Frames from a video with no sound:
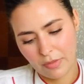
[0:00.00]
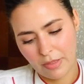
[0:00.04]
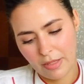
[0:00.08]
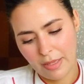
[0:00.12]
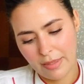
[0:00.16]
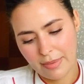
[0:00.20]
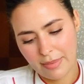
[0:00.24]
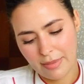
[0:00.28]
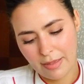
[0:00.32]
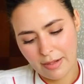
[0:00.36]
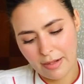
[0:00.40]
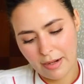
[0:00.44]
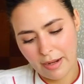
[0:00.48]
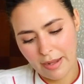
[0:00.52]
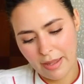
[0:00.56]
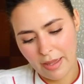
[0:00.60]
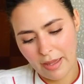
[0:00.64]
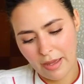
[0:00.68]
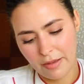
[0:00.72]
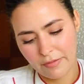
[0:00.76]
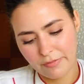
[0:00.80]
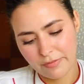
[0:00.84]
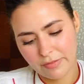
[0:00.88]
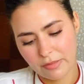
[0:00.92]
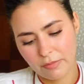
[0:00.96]
And then I
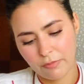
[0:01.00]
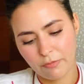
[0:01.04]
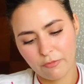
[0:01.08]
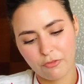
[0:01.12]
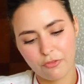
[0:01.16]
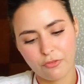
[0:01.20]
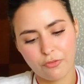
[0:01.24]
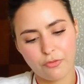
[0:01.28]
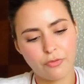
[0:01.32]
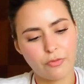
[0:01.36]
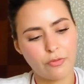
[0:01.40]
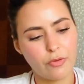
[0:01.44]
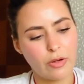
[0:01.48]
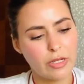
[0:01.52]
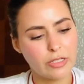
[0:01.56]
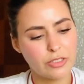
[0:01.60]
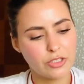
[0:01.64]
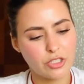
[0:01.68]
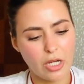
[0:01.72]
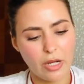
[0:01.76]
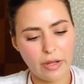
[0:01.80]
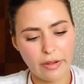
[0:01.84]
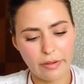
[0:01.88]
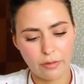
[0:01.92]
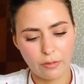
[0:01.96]
have some
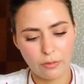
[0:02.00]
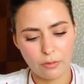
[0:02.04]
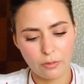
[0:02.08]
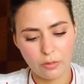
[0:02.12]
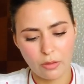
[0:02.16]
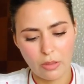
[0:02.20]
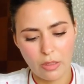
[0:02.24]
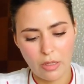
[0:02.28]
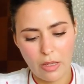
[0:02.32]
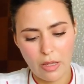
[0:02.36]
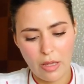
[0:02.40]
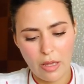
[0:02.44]
fragile